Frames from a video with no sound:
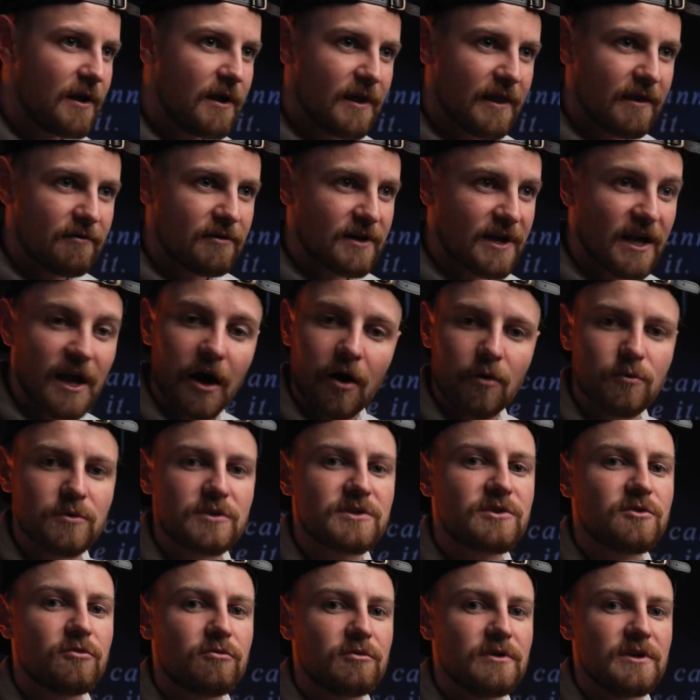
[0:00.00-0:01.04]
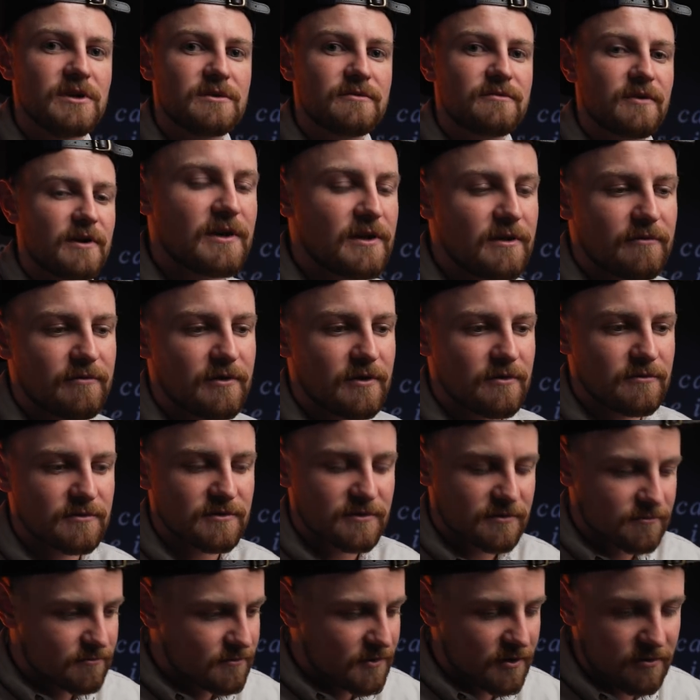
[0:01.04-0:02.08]
They're in cold storage for any of you
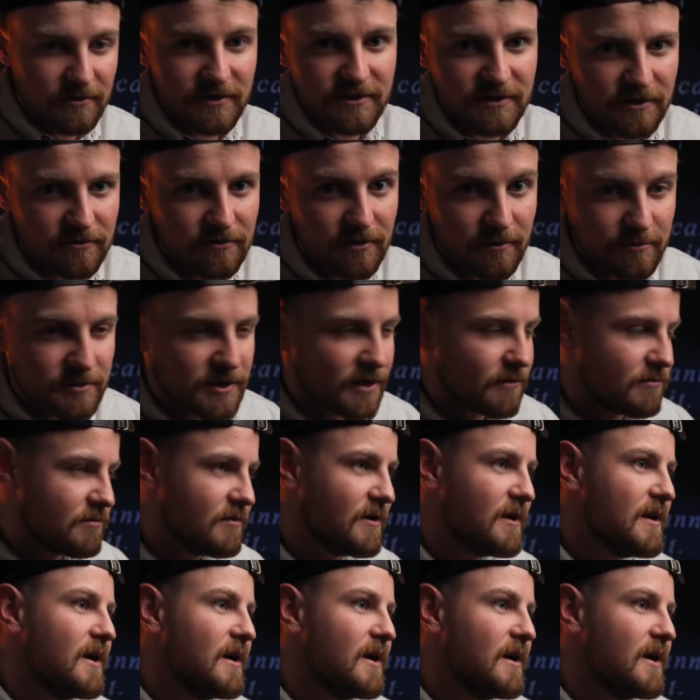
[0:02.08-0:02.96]
that are into crypto.